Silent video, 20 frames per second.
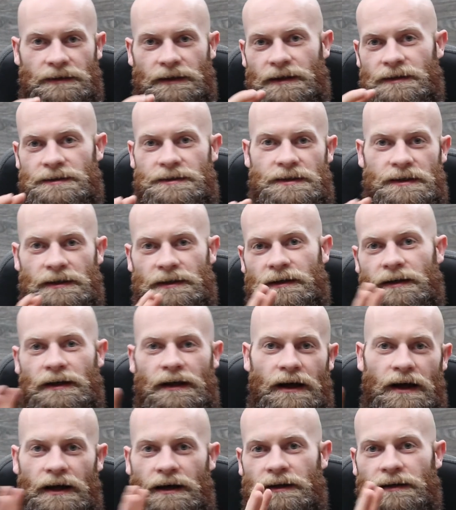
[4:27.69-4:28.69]
I was getting a
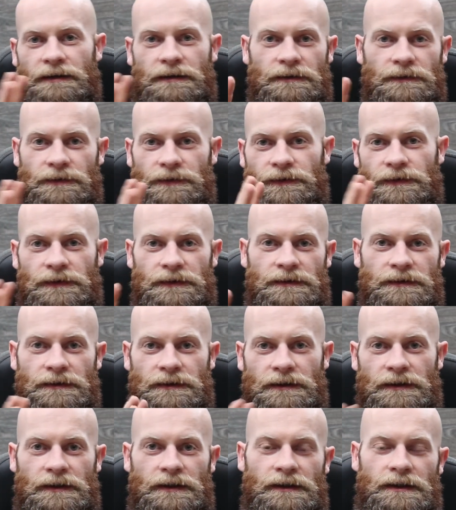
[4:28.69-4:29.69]
lot of
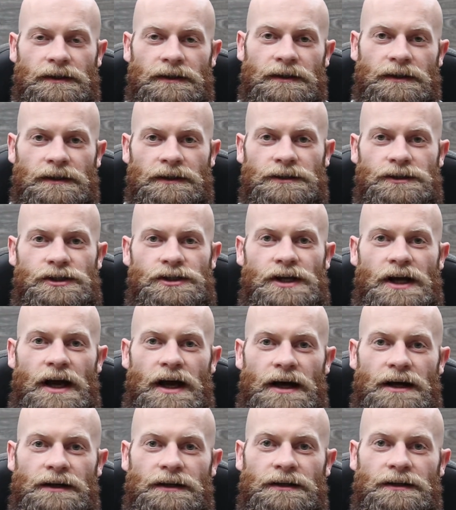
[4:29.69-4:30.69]

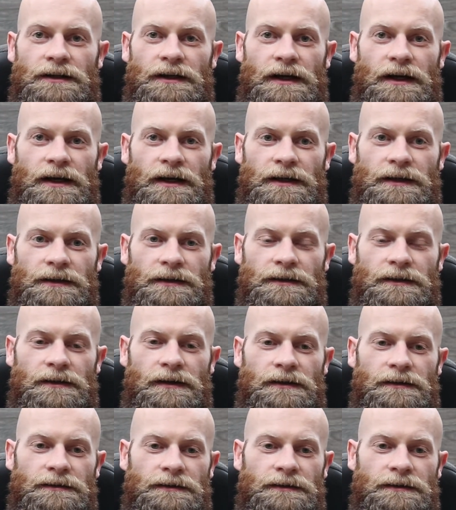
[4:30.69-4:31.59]
chatter and